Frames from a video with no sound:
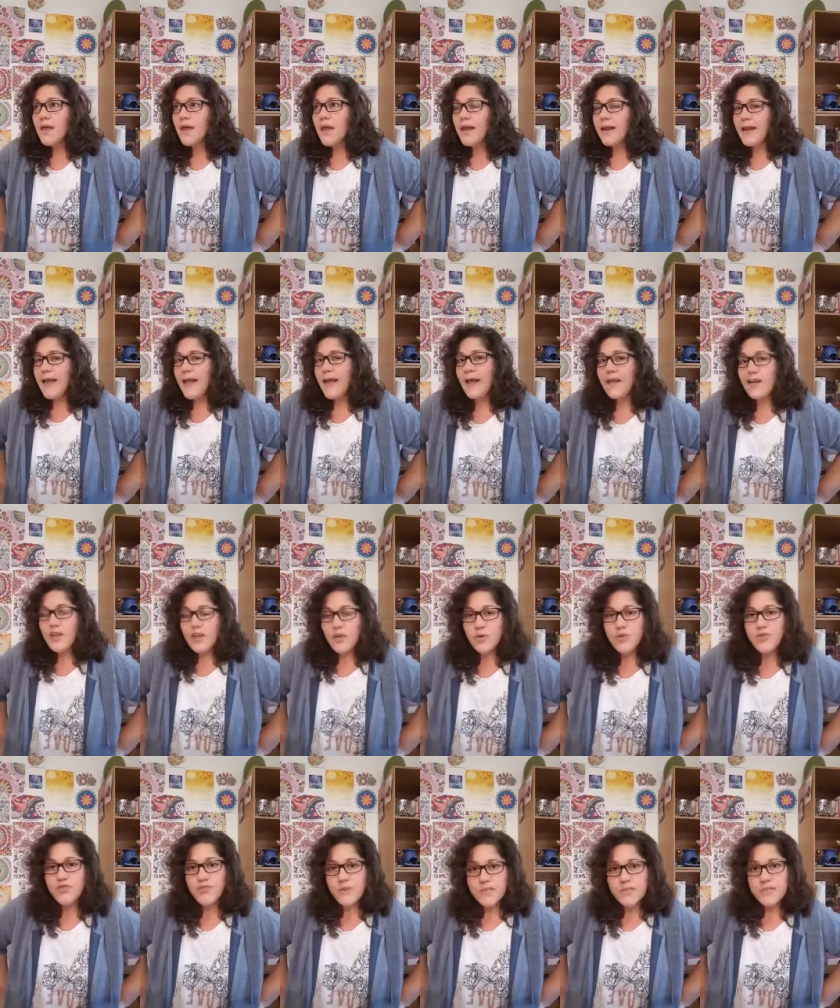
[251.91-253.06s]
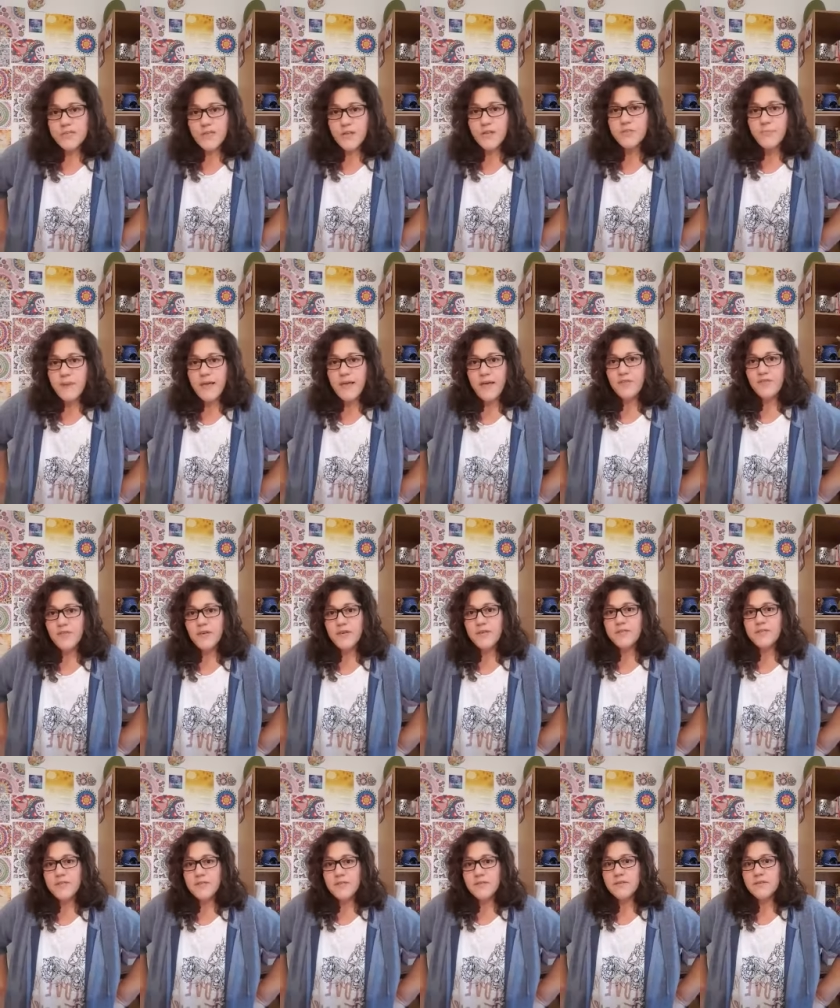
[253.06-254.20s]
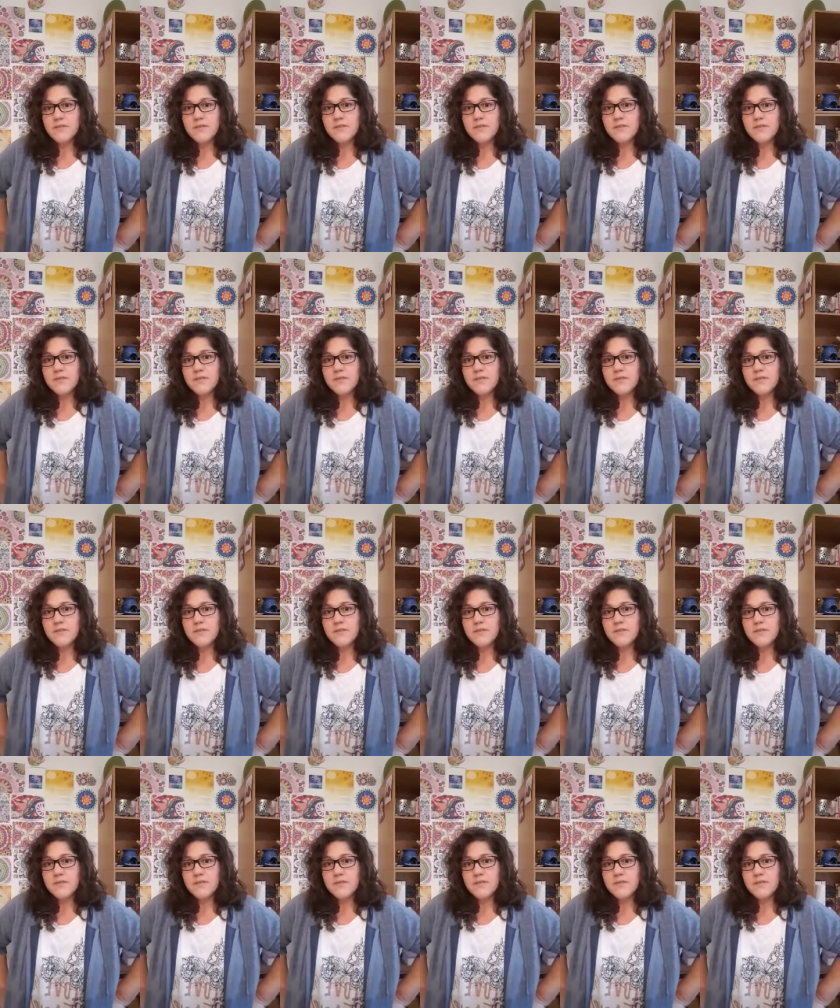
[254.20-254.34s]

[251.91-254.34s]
And how do you address those boundaries?